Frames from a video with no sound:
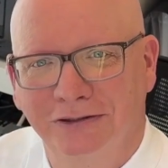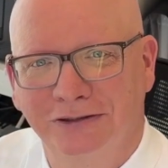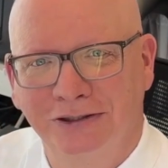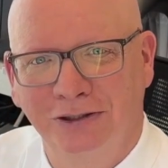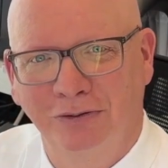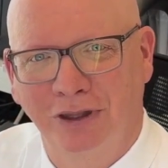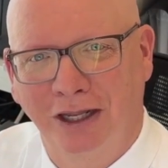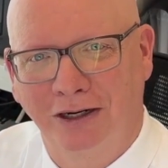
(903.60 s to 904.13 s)

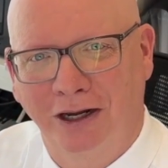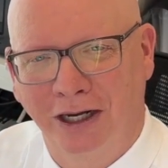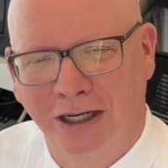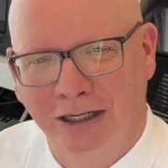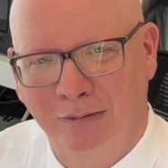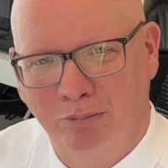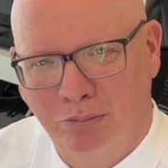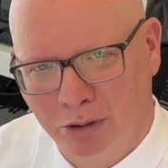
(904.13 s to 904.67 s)
so that I
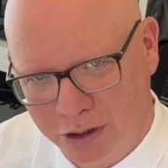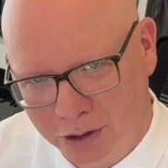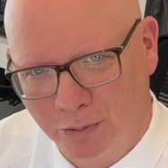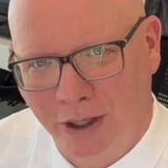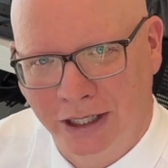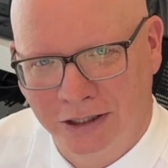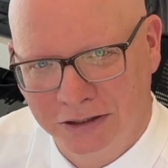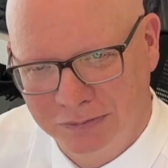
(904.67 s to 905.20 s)
can put it
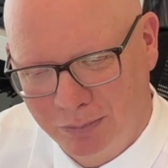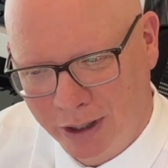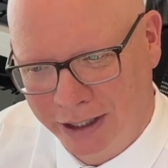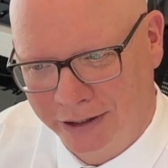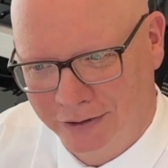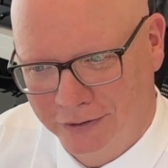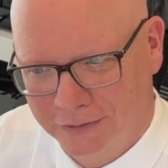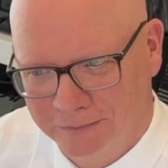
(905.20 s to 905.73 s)
away in its
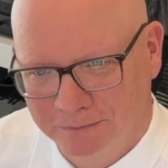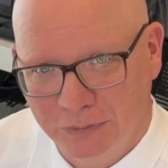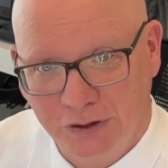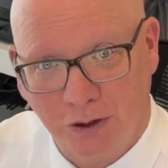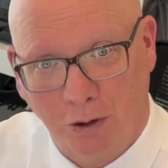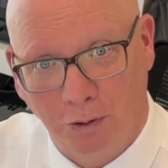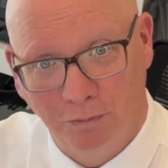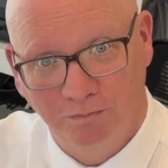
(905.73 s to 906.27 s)
binder.
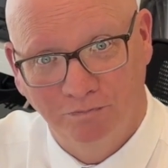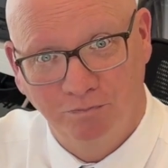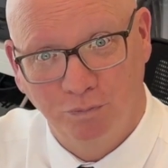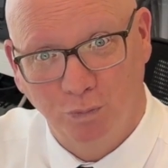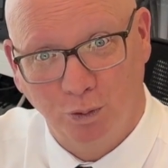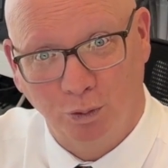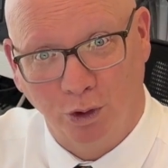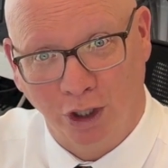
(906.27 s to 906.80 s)
So
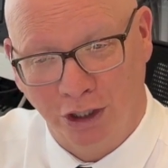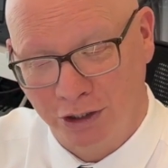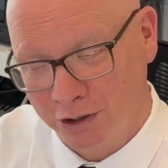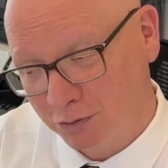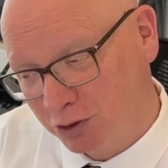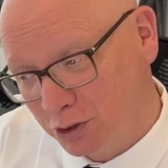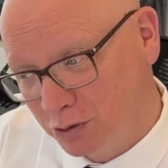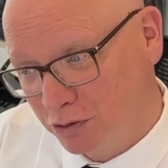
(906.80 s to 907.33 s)
we're going to do
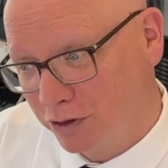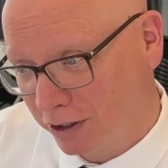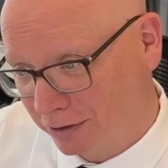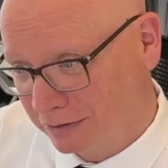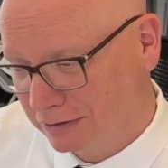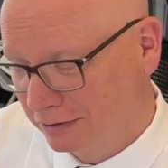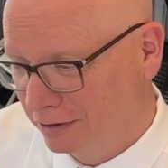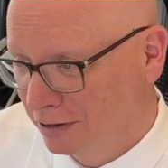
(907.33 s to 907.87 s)
two things.
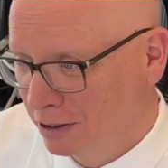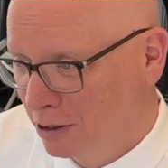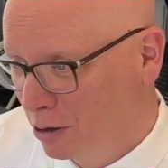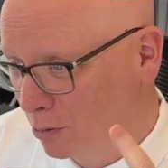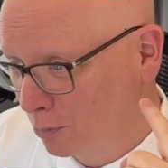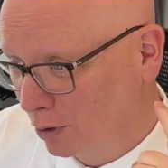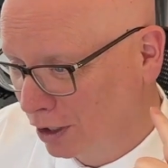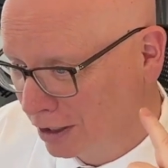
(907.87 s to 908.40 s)

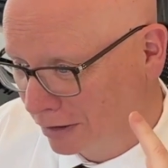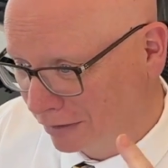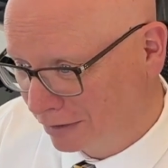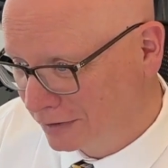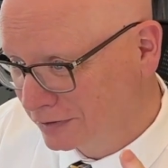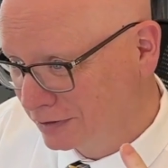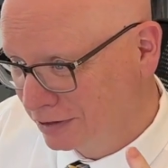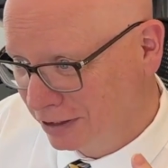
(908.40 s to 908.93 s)
We're going to
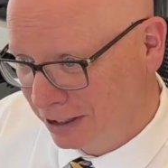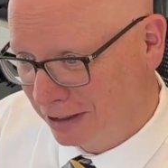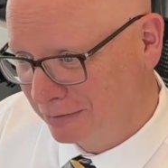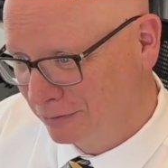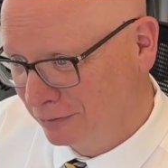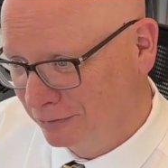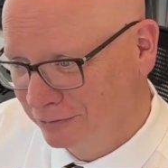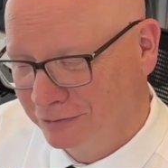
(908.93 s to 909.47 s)
listen
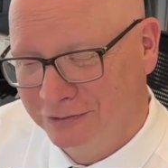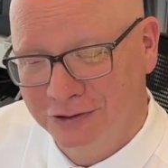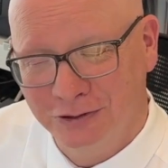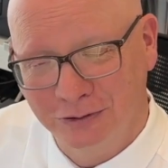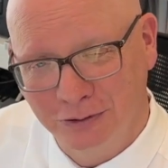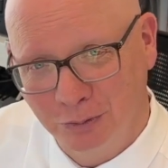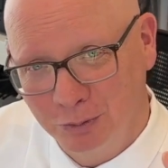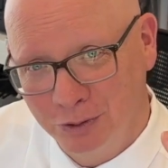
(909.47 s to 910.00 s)
together to
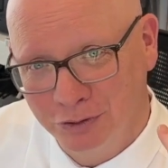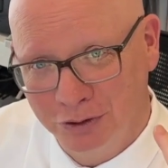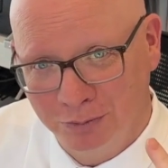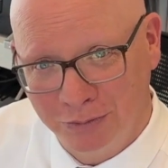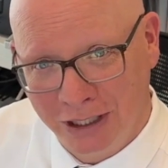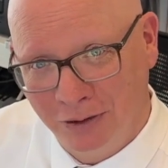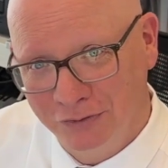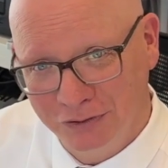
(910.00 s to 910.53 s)
the William
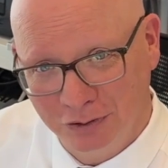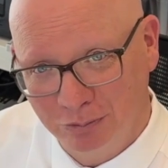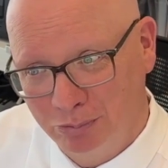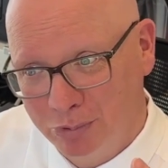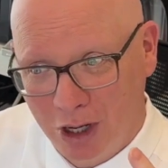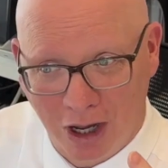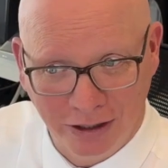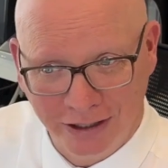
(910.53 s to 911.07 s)
Nelson
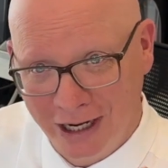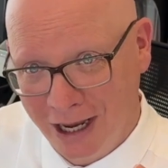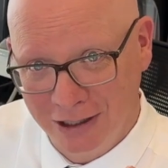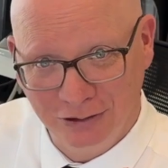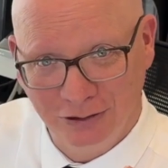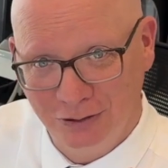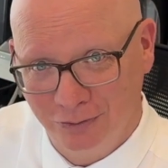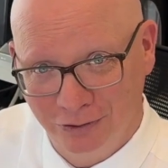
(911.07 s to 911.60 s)
podcast
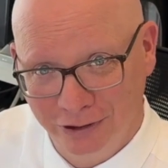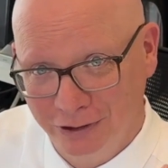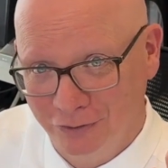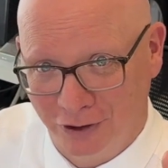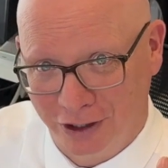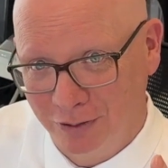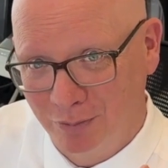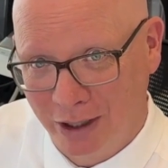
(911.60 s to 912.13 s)
story
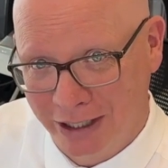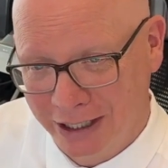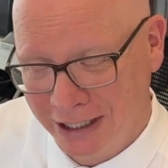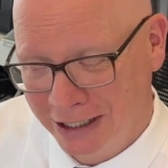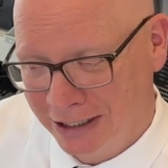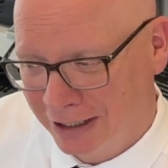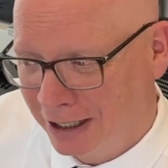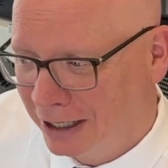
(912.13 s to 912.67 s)
created by
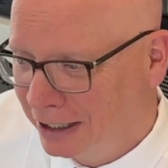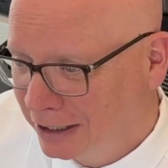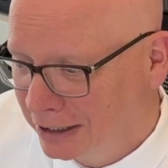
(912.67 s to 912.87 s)
AI